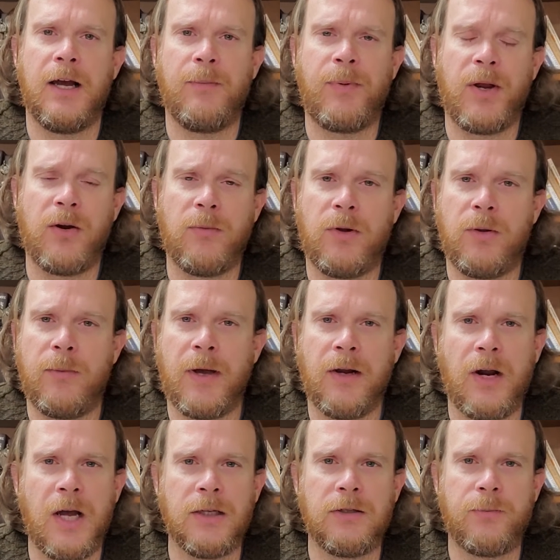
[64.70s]
parable
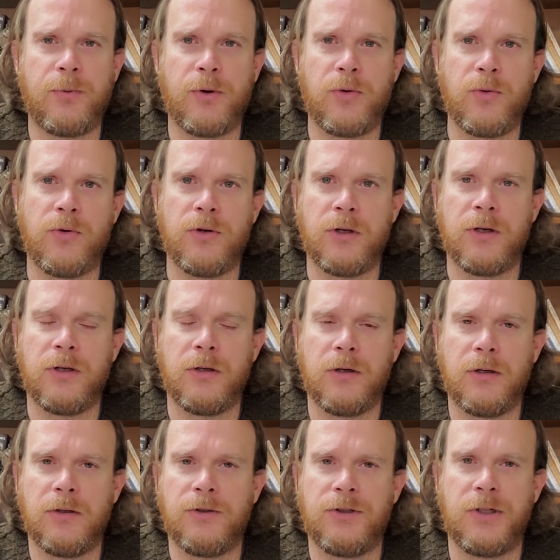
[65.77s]
about
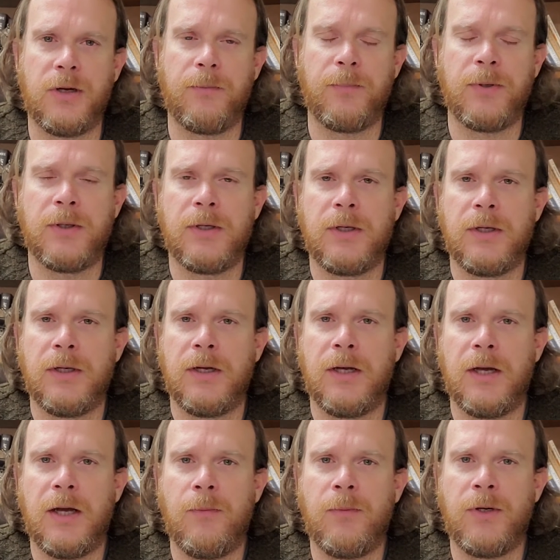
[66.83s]
entrepreneurship,
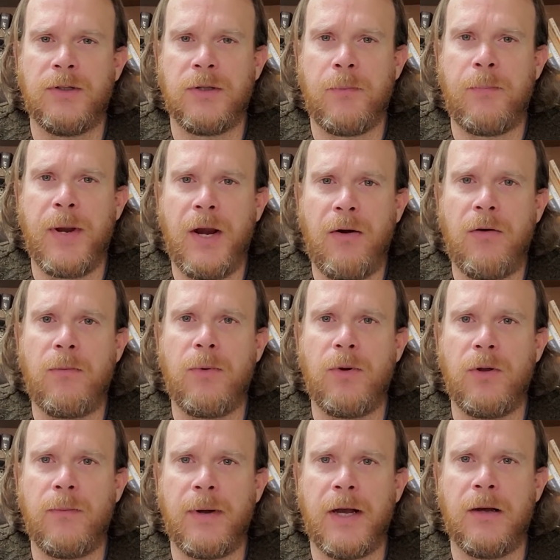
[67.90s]
but it's a
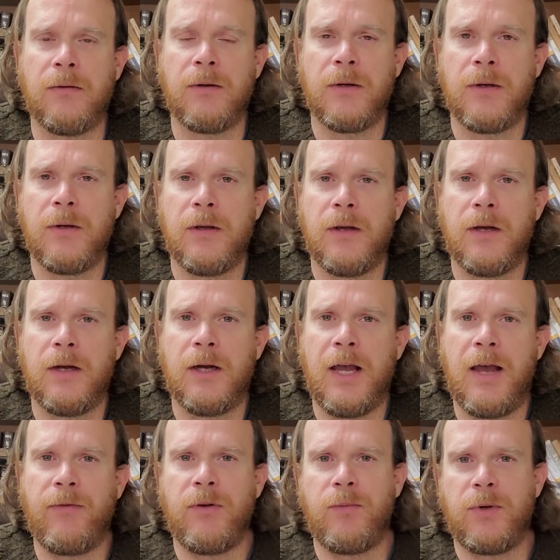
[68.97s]
parable about
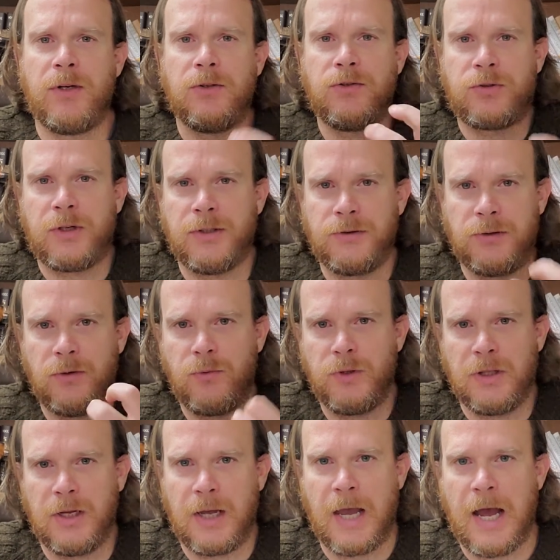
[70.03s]
having been entrusted
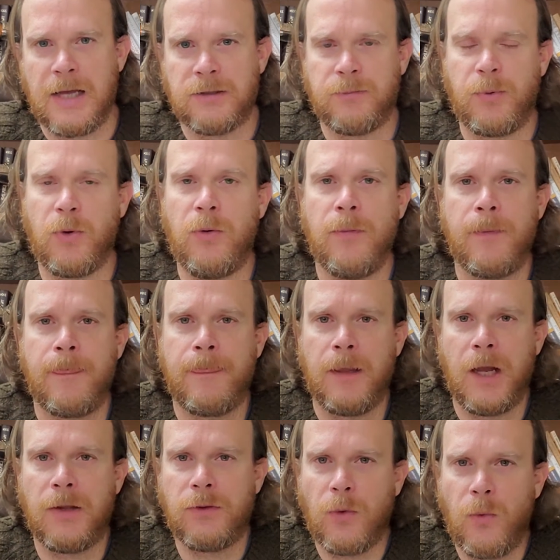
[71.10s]
with the gospel
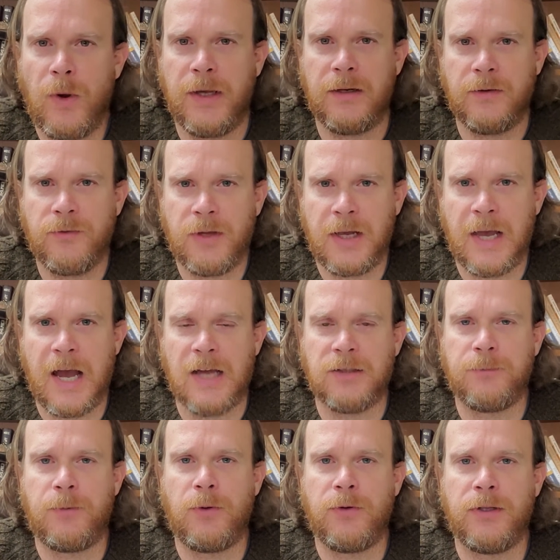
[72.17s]
and the weight of the
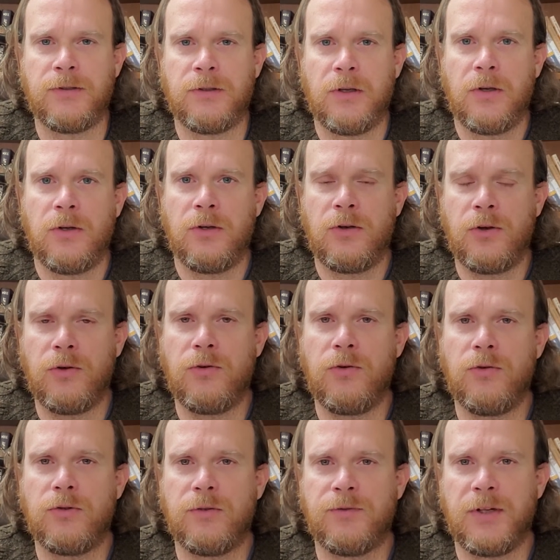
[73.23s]
gospel, this good
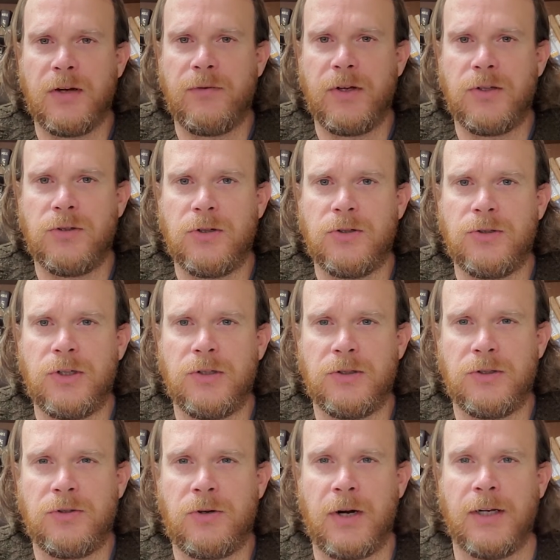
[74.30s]
news of salvation in
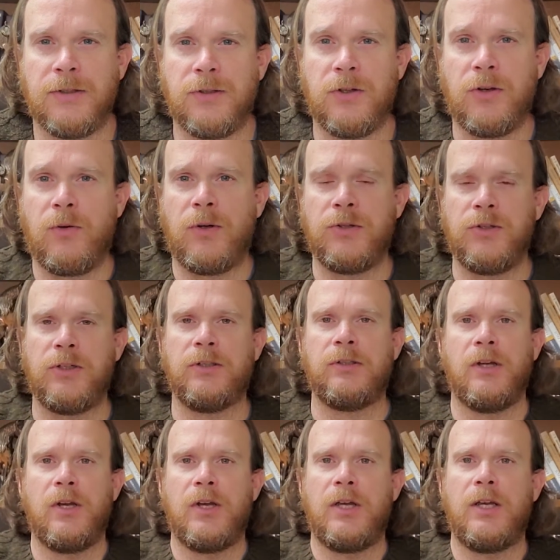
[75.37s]
Jesus Christ. And the question
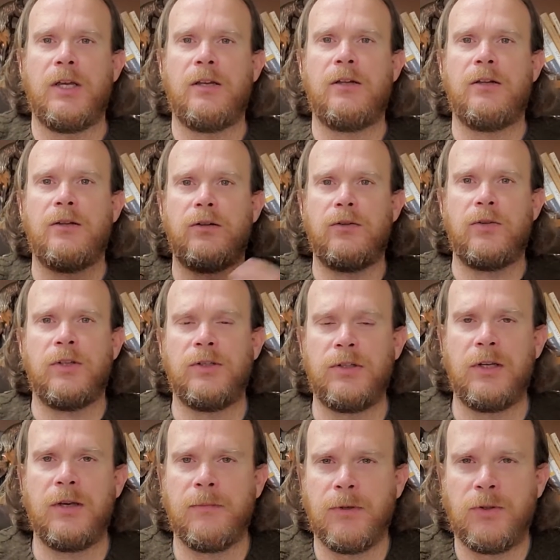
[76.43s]
is, in
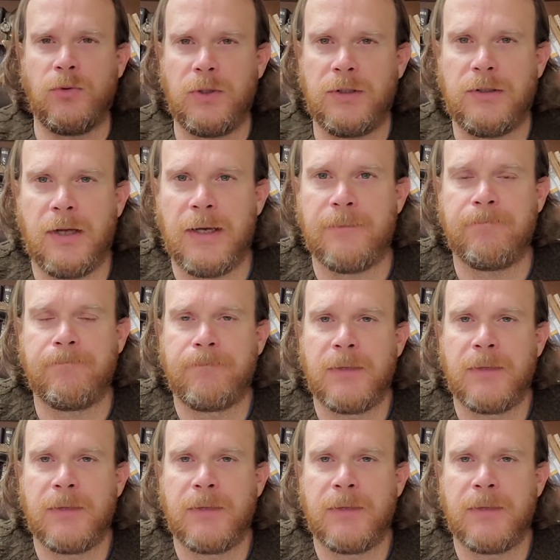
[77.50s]
this in-between time,